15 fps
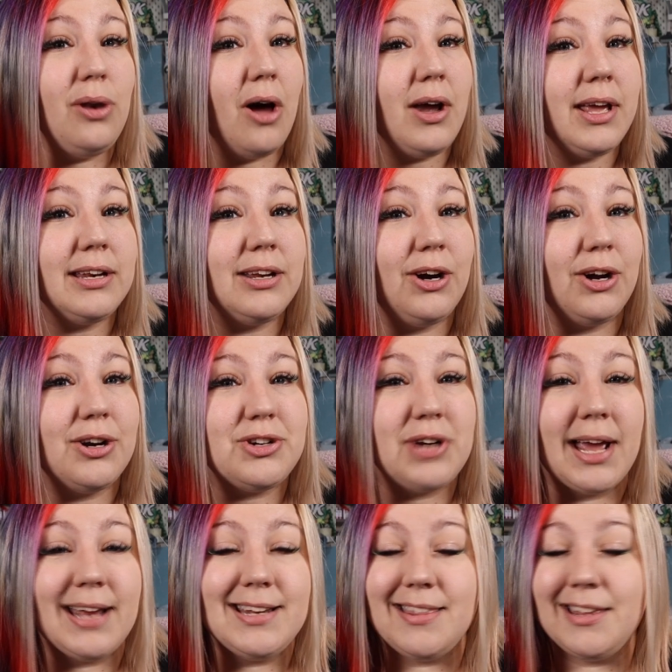lock in
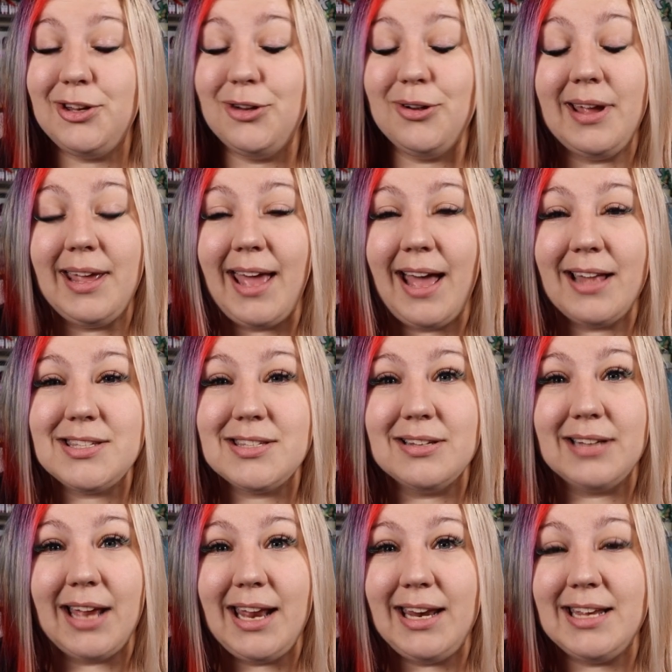contract that you can cancel
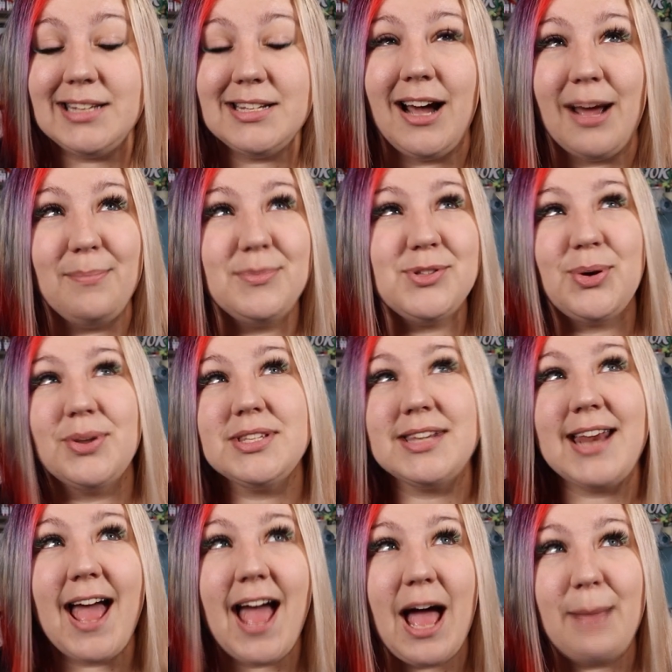at any time, so it's
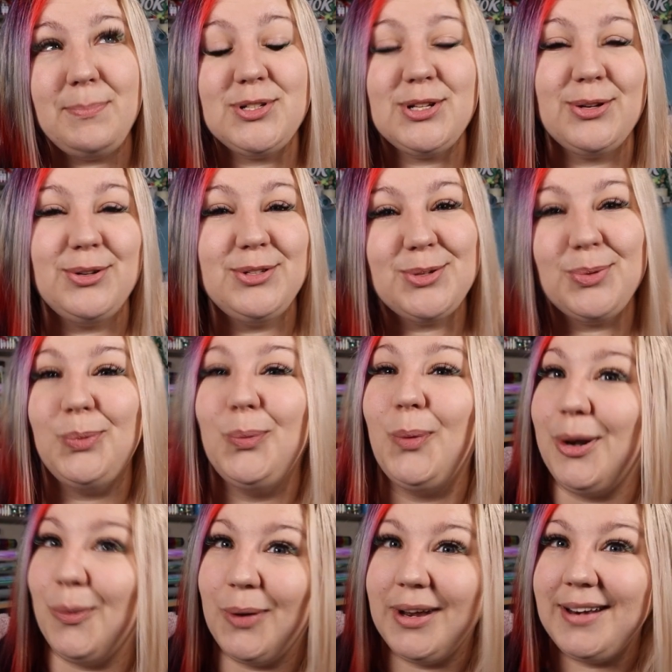an absolute
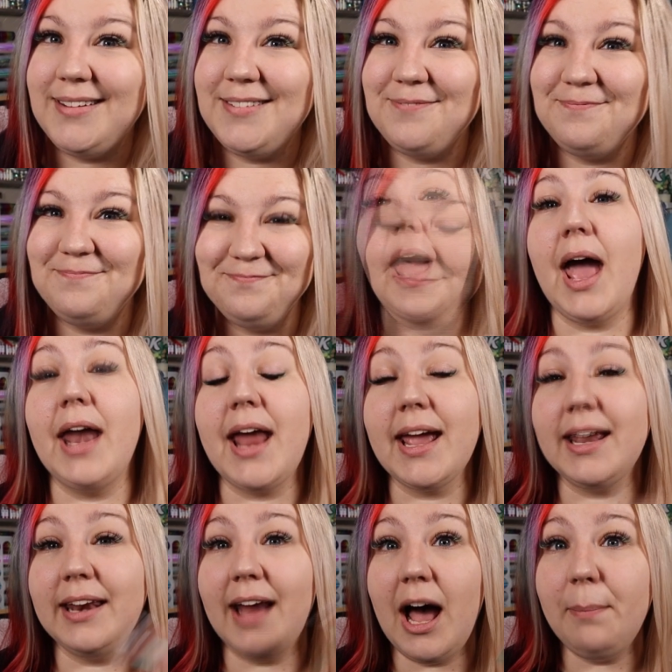win win. And I
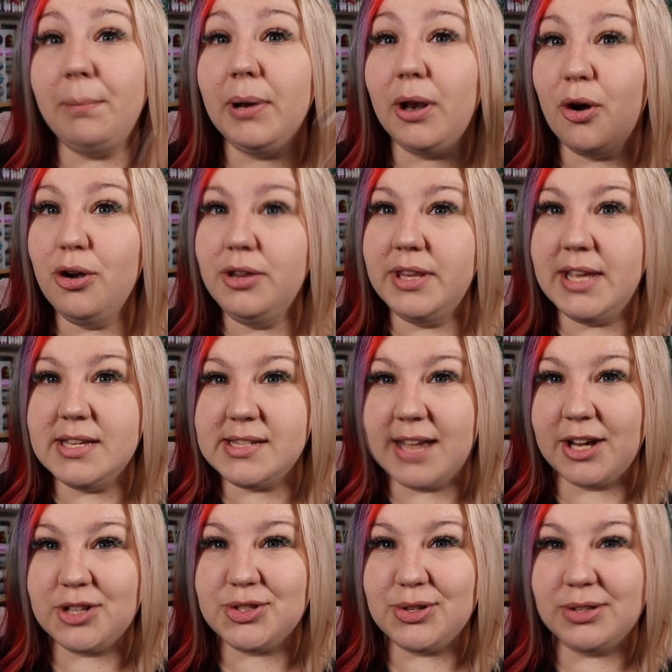can upload these
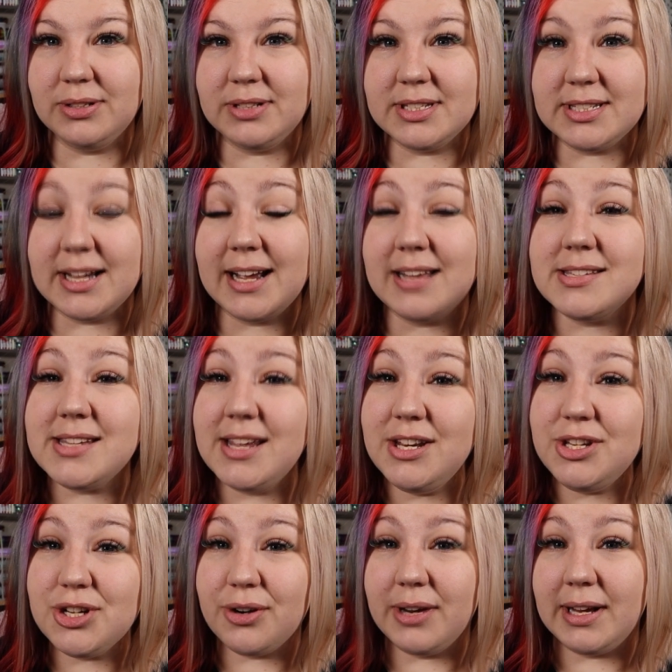external designs
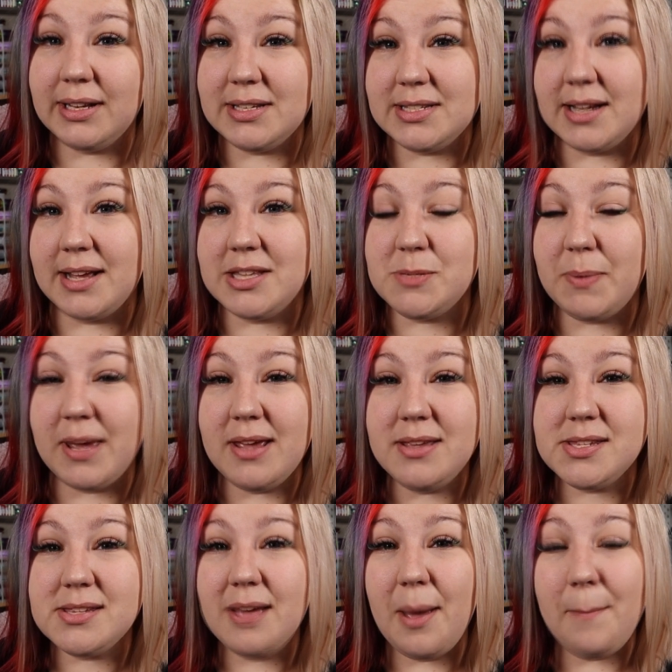into Cricut Design
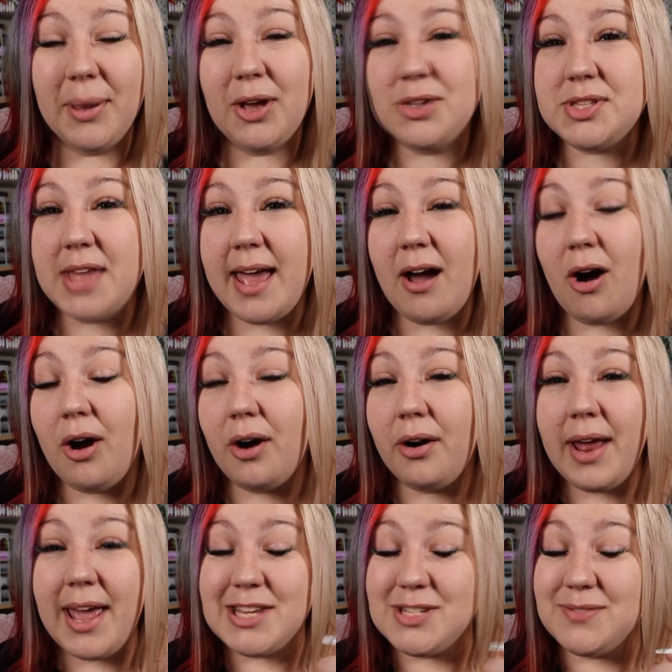Space because they are
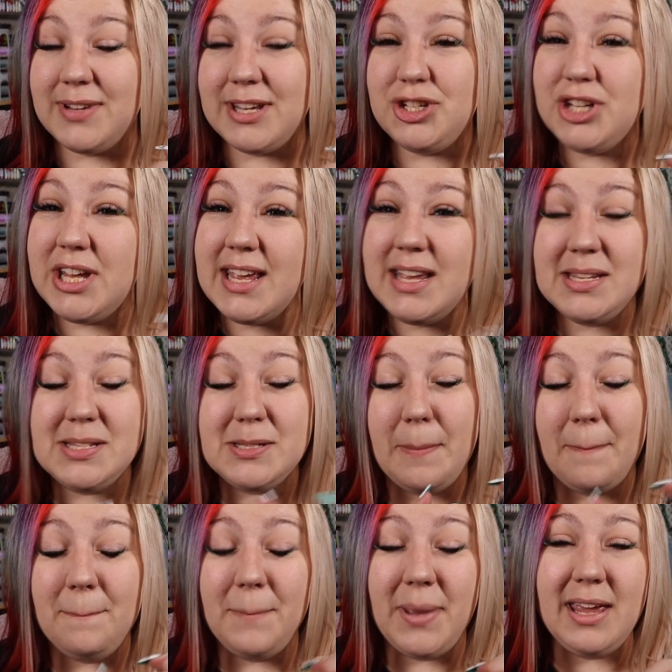SVGs,
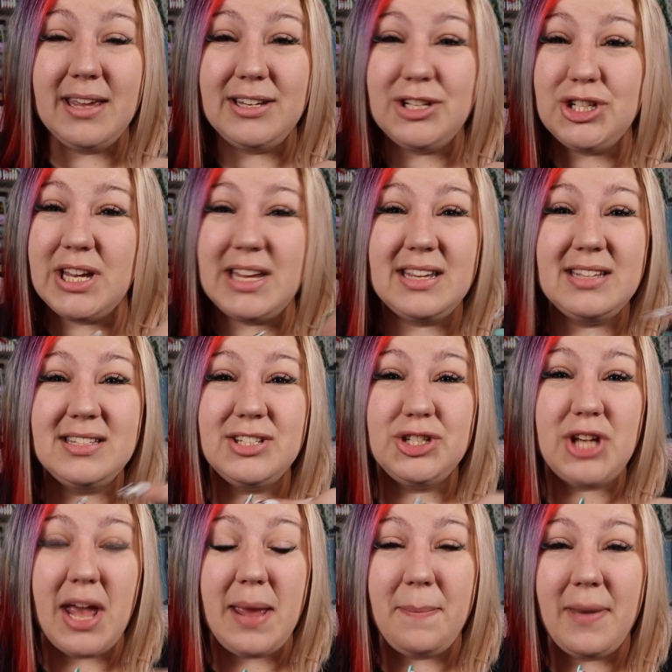PNGs,
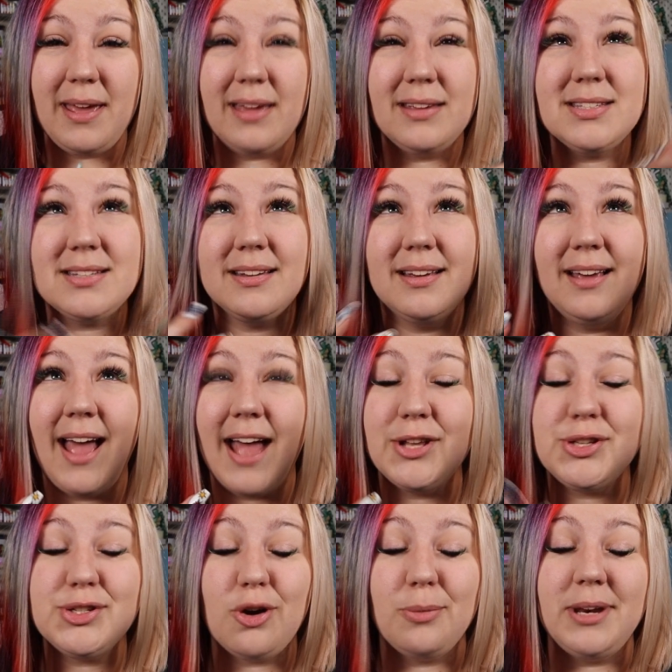JPEGs,
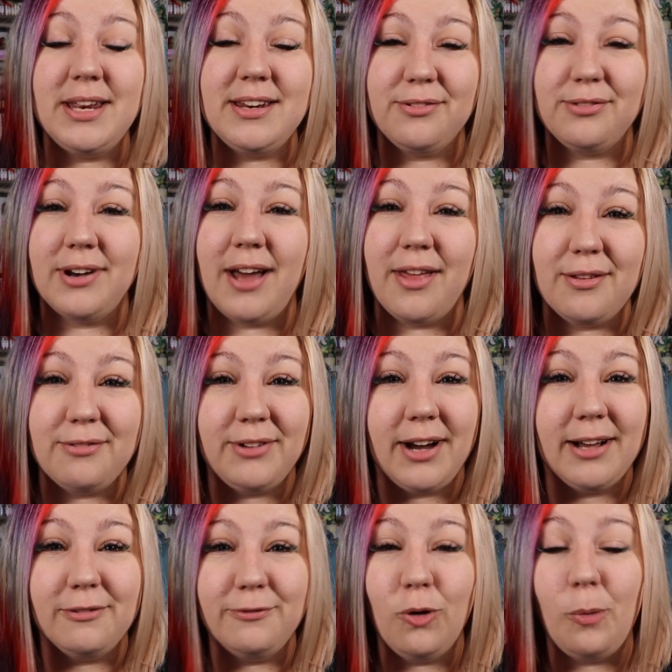and so many different other
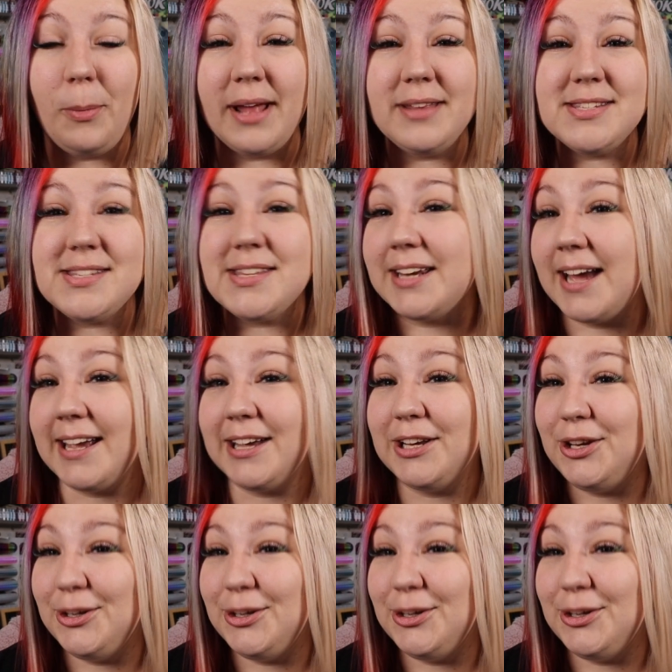file formats that I can